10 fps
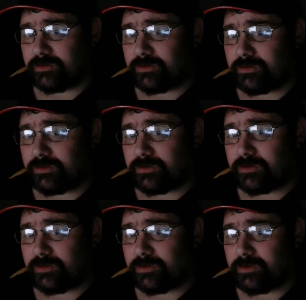
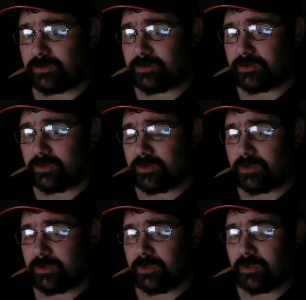
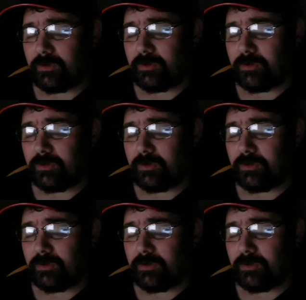Nothing is said.